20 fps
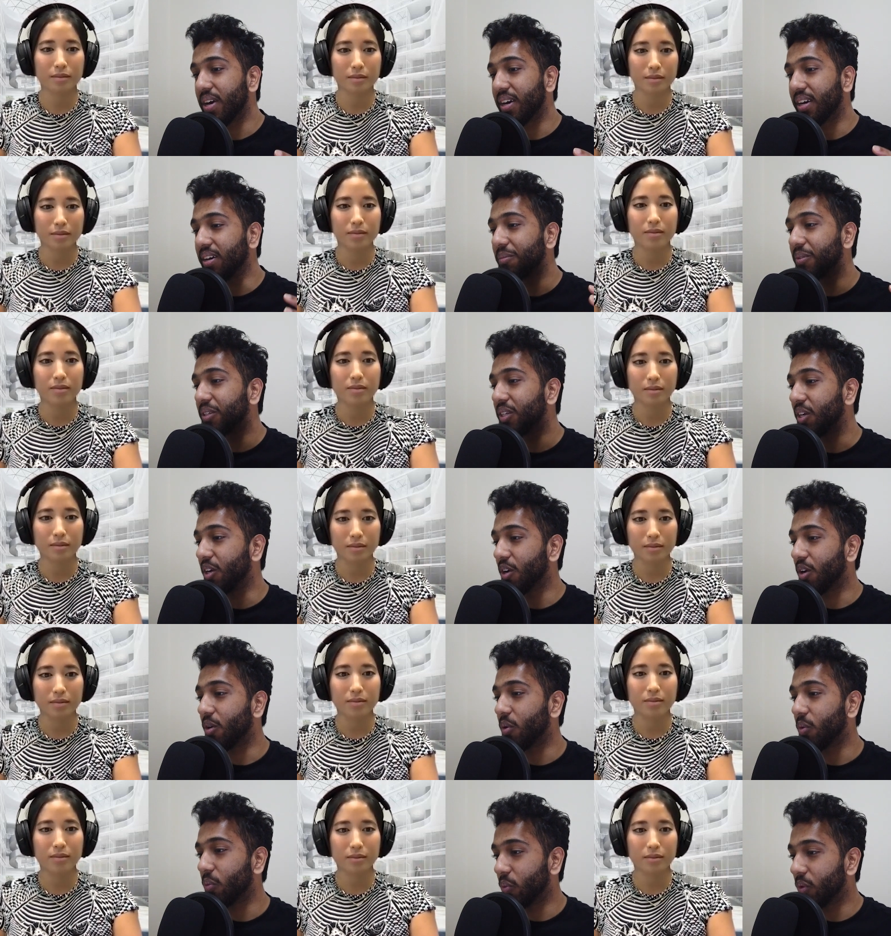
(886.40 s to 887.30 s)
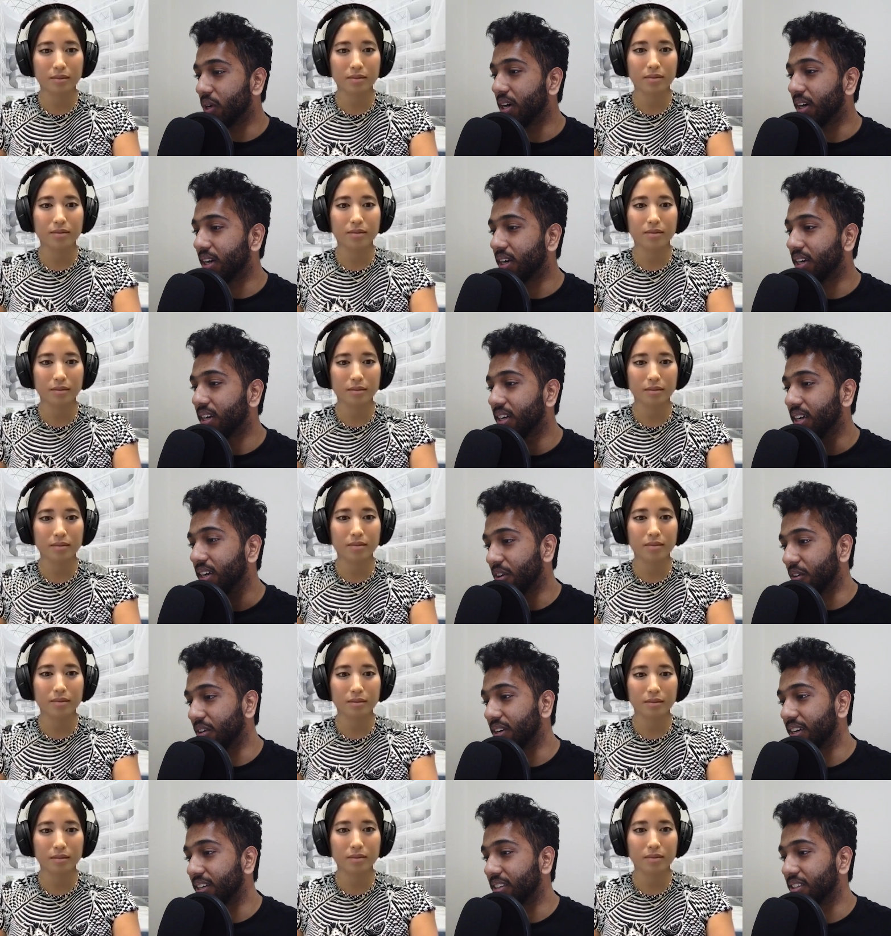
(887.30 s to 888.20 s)
Speaker 1: when it comes to your work
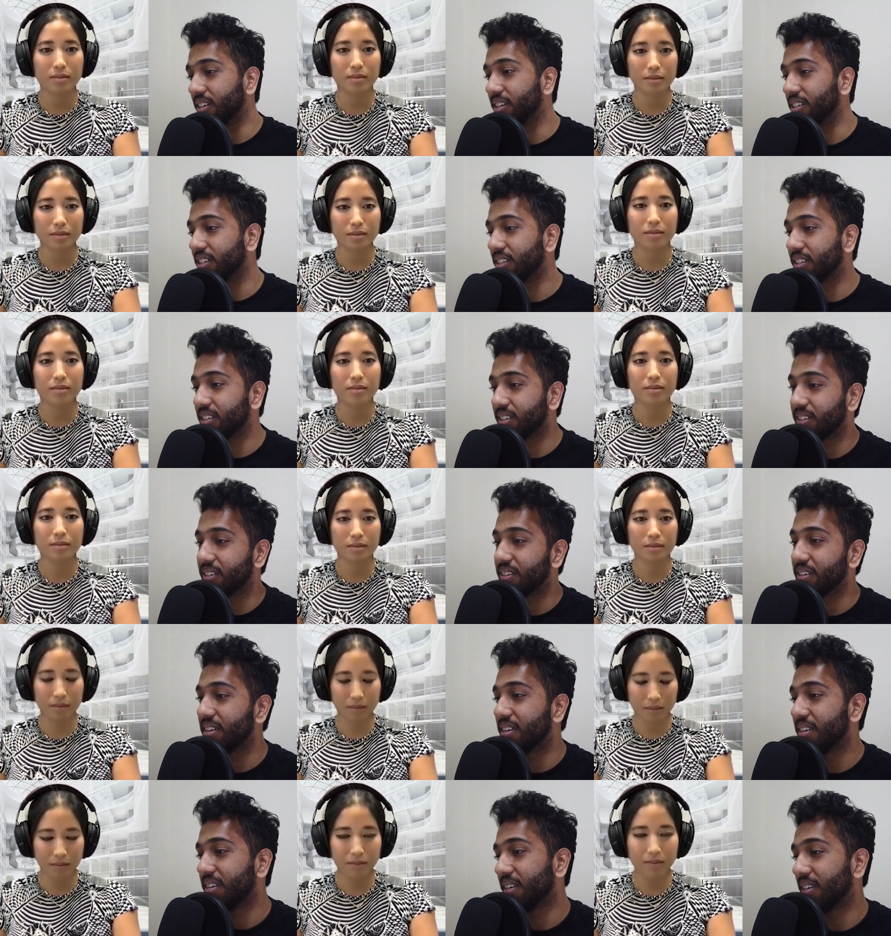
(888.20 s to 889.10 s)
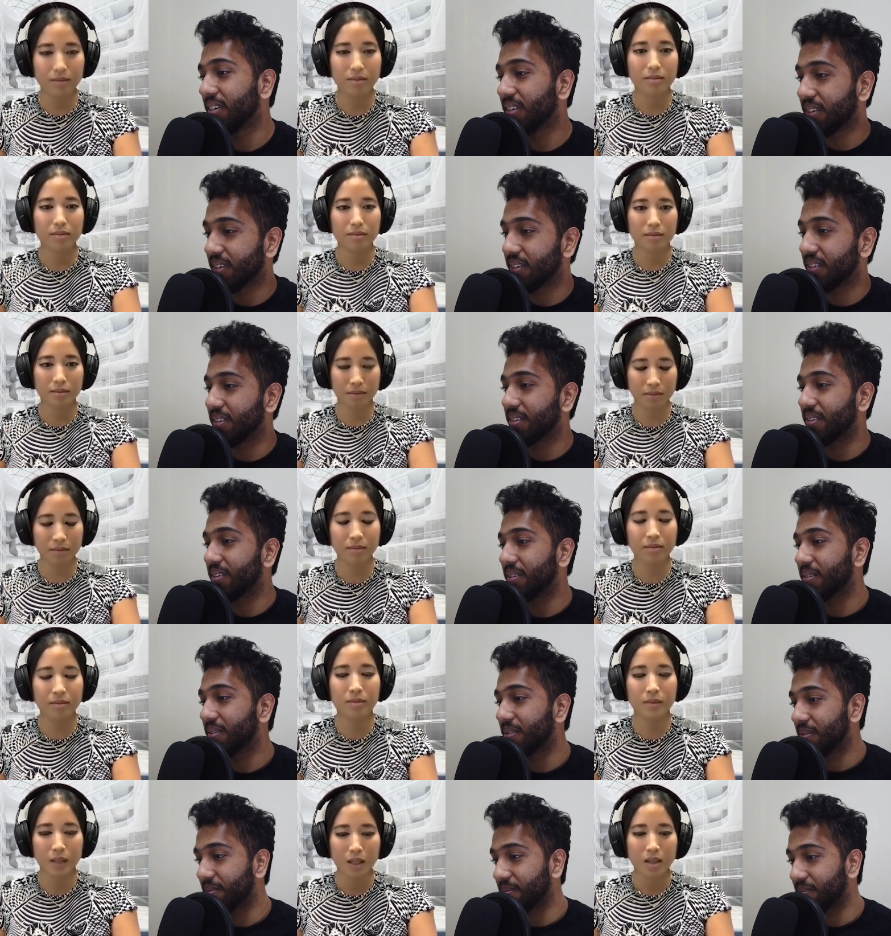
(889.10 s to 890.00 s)
your research
Speaker 2: mm-hmm.
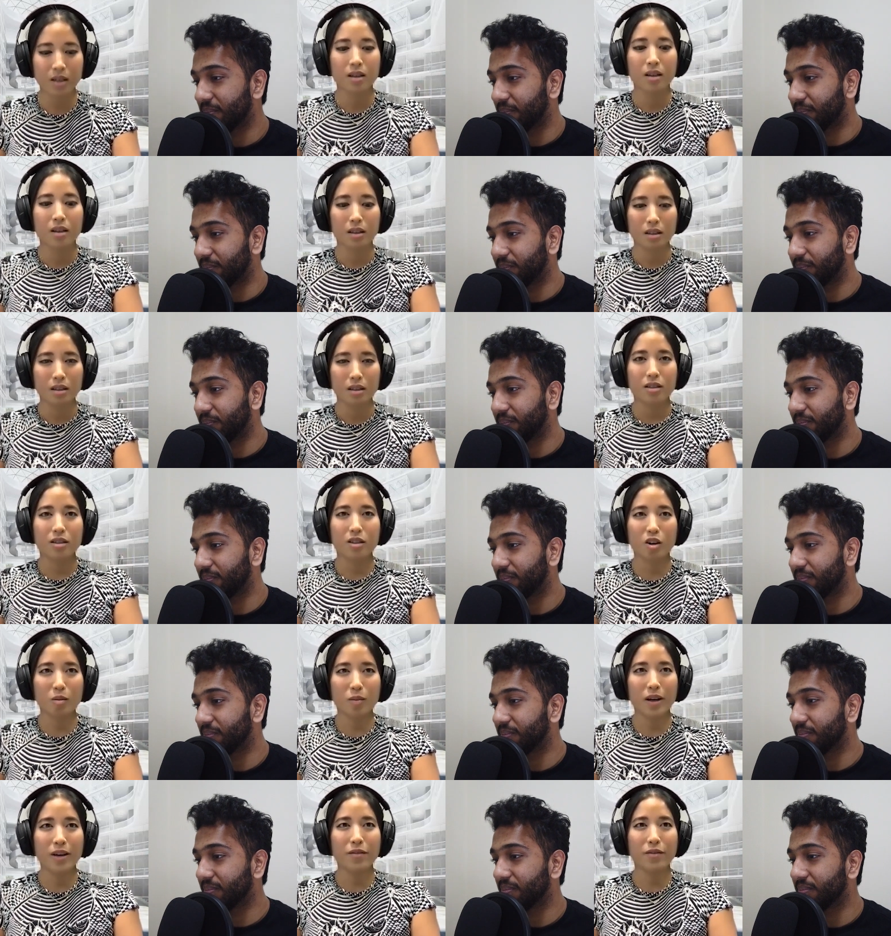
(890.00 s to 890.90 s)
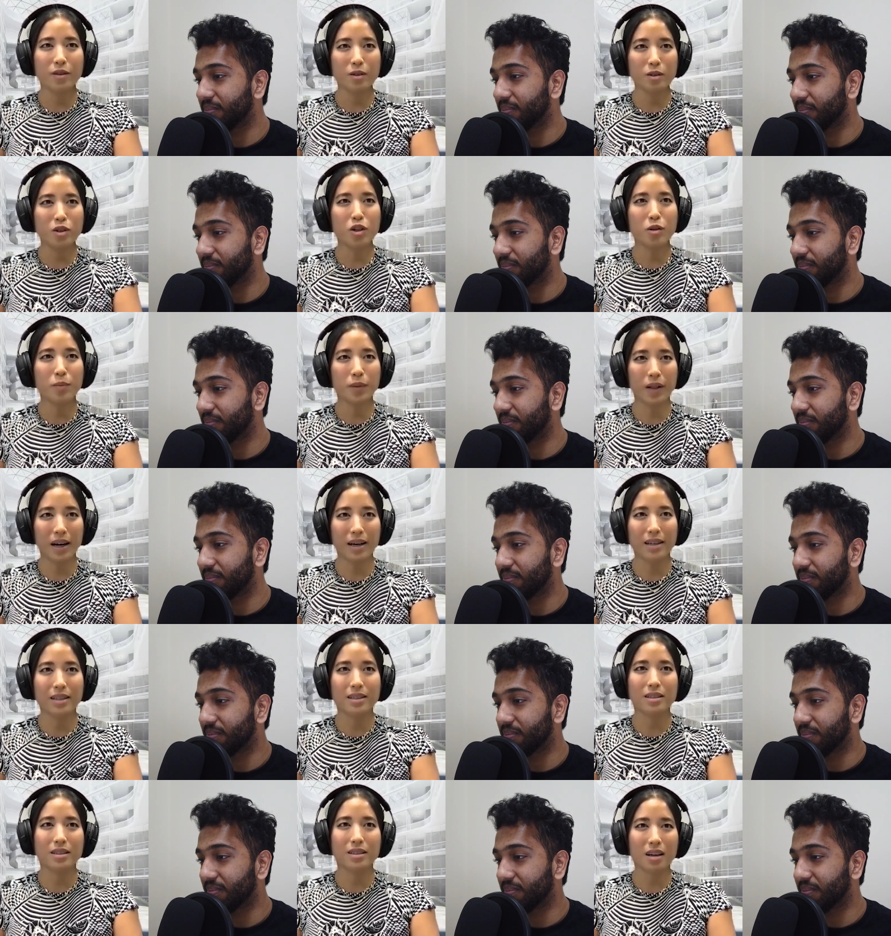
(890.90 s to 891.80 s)
so my future
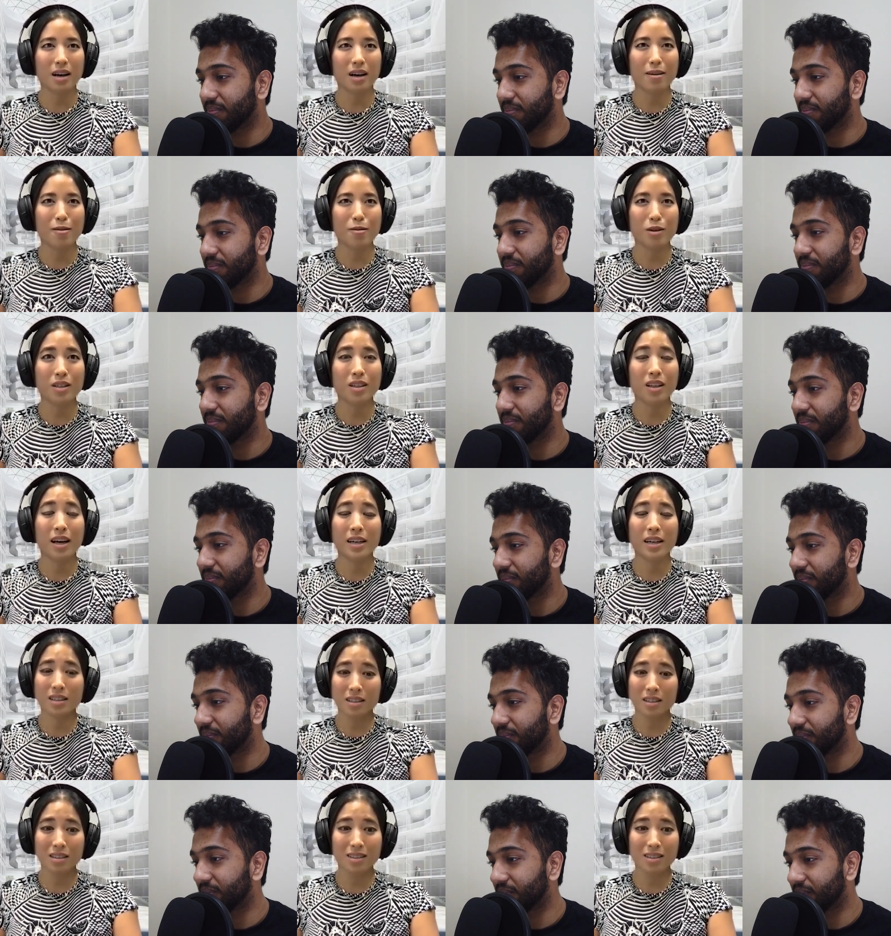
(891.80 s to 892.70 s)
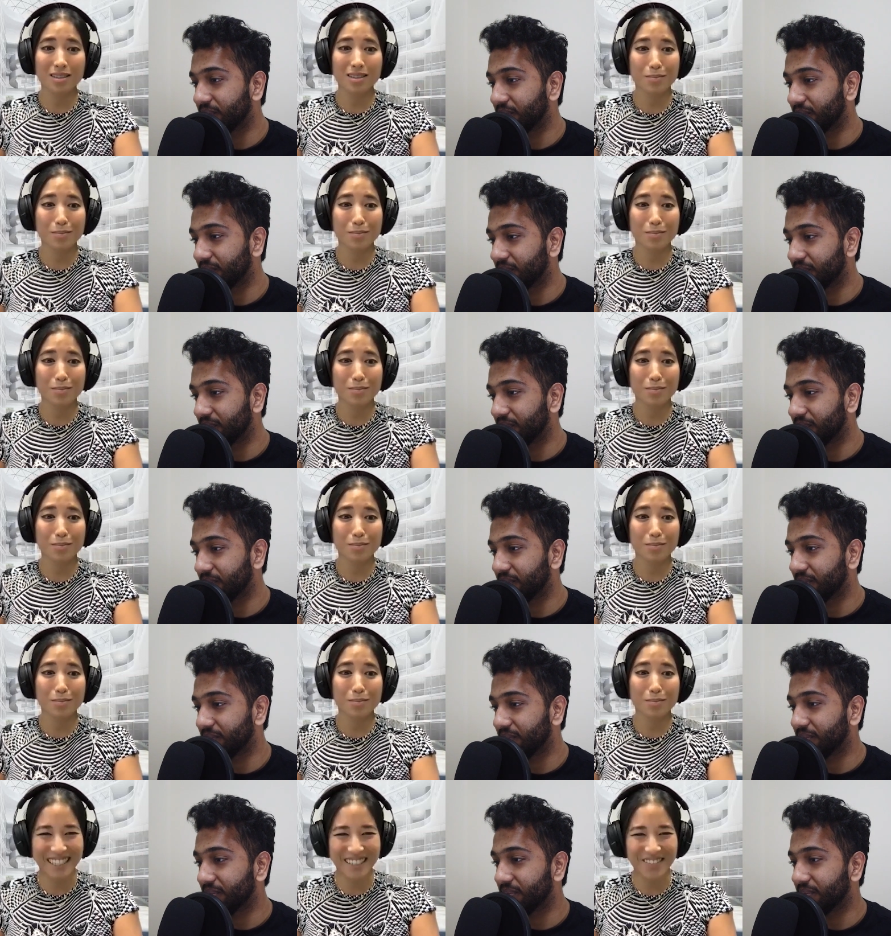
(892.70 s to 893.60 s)
plans i would like to pursue
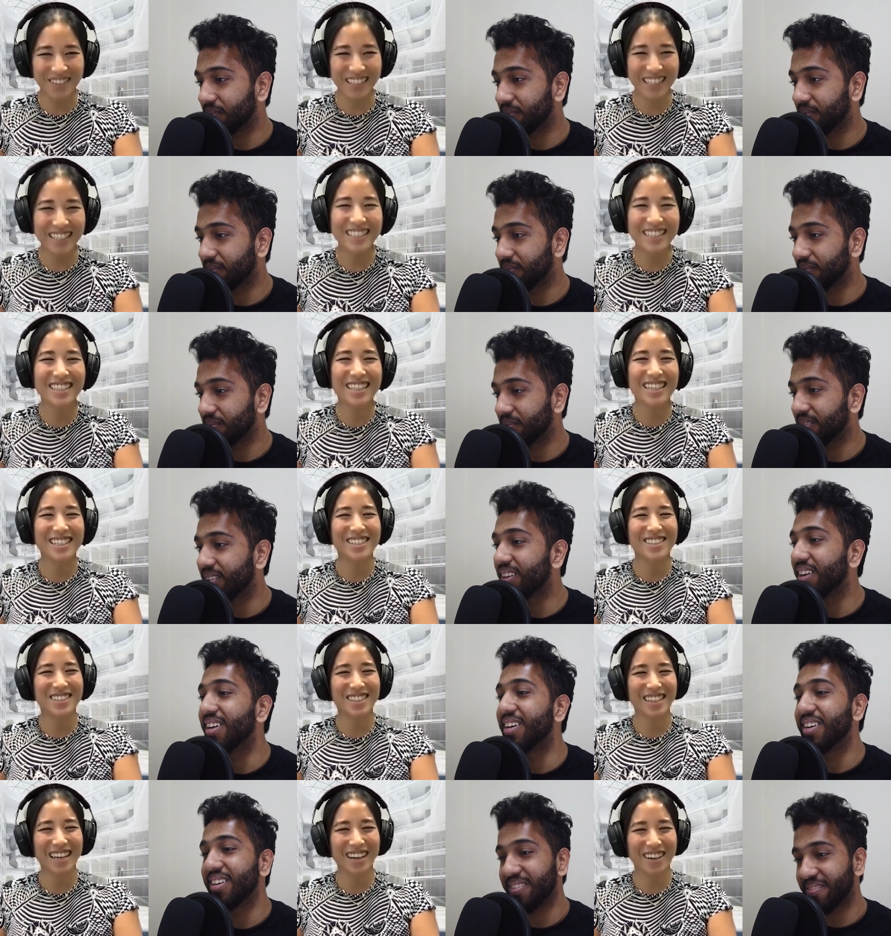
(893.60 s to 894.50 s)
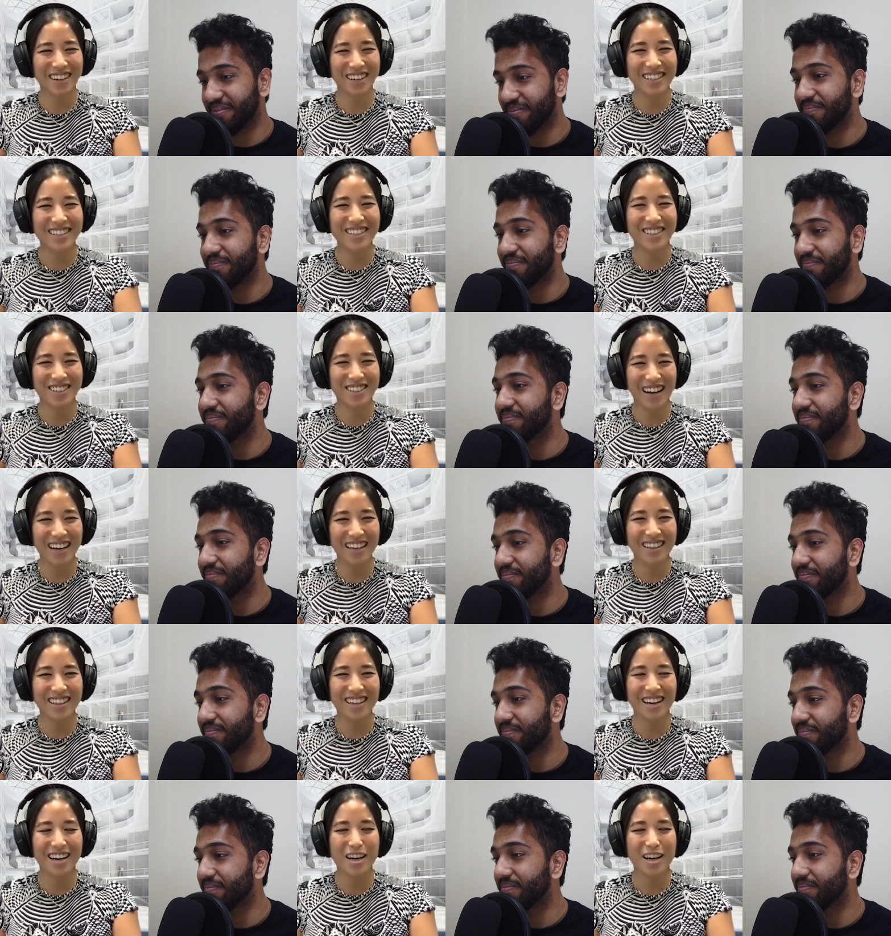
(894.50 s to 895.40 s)
academia that's the mm. current track
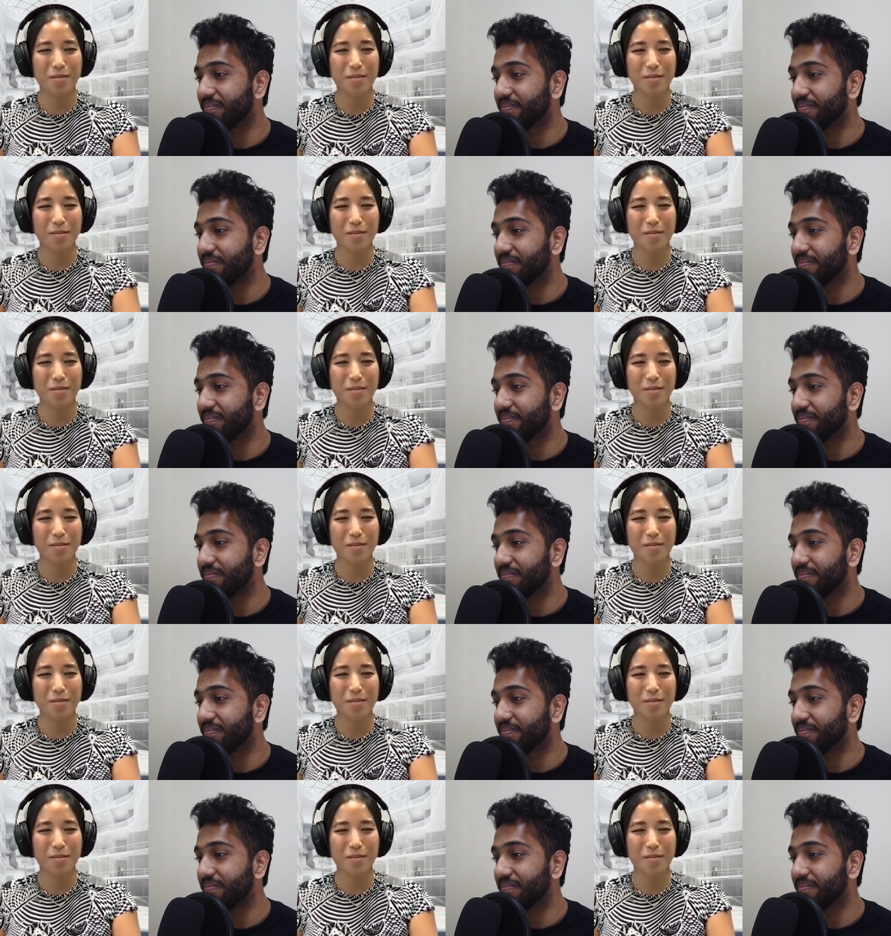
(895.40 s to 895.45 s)
that i